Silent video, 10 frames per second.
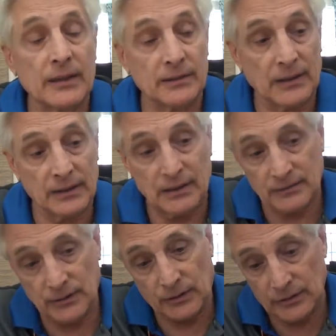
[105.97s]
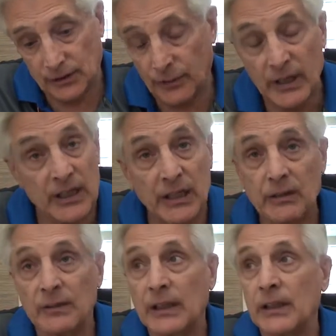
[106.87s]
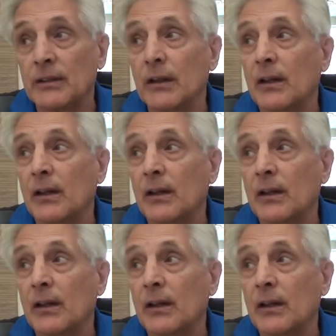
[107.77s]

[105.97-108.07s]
I, you know, it's a great kid, and.